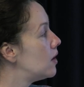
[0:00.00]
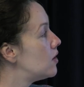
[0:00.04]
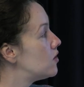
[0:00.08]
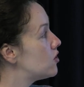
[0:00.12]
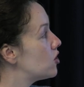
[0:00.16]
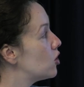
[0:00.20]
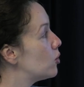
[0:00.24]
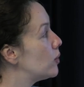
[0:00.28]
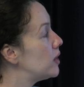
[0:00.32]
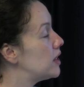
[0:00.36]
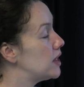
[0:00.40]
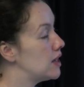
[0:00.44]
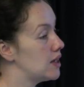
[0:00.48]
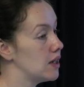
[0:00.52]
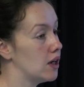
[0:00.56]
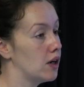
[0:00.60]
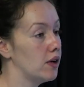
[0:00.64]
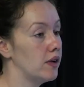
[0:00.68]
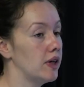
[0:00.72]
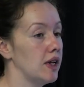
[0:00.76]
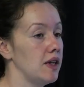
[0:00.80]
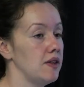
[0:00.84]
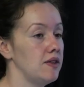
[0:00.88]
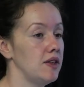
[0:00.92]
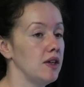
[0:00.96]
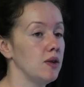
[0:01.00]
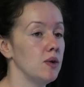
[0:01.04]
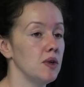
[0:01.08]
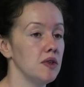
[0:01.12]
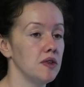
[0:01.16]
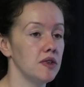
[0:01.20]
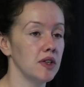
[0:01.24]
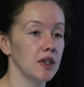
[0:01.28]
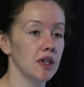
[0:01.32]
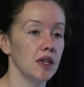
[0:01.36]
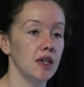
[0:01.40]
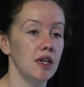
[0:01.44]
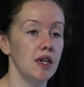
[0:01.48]
So we did RNA
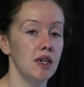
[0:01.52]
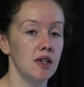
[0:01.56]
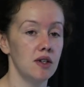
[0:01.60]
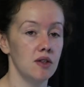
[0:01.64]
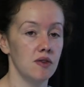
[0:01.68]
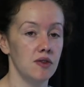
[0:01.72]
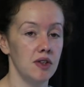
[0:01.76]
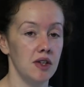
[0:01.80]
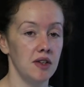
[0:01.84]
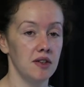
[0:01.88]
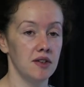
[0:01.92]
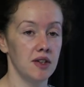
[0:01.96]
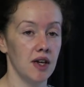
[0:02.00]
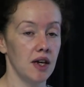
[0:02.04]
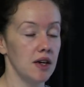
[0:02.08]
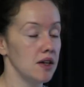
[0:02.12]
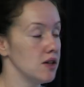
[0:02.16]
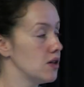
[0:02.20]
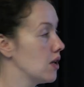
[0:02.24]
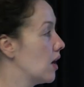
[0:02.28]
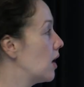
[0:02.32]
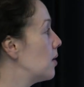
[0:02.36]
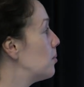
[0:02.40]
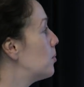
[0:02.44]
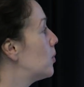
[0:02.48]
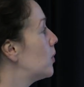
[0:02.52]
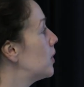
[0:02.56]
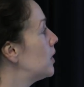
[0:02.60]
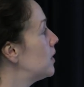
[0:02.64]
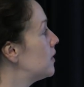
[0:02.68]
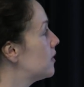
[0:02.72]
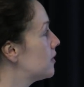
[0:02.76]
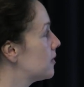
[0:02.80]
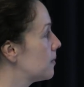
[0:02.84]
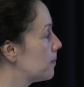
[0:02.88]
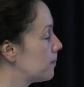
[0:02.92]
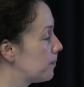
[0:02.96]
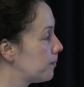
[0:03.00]
sequencing at each of these 10 time
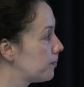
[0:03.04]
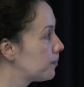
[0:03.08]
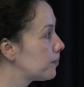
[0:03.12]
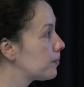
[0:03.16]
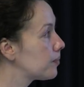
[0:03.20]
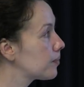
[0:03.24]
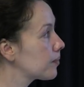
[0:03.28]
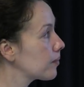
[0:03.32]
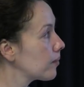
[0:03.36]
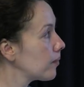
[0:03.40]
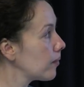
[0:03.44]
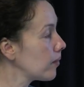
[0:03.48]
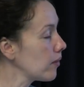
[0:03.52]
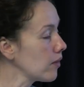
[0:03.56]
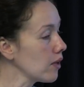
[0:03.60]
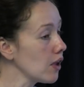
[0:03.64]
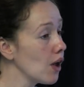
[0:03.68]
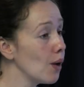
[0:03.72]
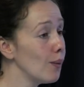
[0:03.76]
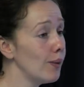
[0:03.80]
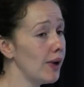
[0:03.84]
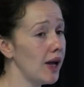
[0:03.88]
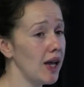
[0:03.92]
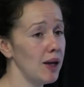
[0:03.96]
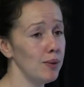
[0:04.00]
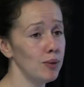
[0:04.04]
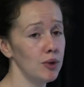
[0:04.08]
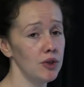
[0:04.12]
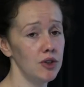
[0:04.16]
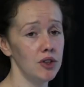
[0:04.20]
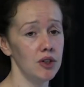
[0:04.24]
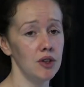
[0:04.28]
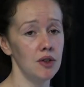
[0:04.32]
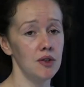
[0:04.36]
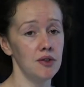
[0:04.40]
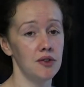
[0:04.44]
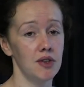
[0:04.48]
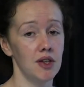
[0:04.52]
points, and we're able
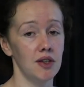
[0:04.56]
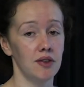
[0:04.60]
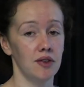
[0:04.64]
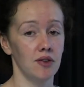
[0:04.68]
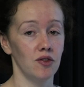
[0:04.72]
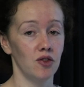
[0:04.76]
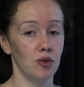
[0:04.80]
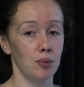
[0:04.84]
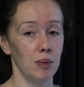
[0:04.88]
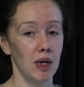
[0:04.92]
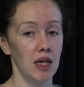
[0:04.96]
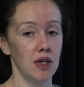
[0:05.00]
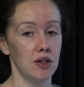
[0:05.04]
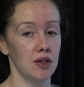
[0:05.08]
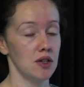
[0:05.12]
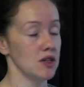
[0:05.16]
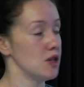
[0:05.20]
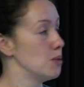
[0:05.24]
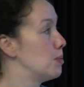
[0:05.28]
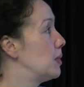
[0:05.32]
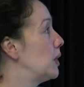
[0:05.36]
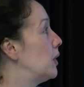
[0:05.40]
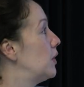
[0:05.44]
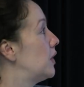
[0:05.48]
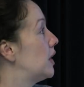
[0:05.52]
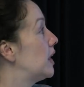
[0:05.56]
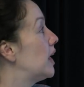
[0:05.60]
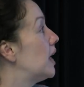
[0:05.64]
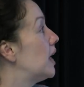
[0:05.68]
to use this information to build a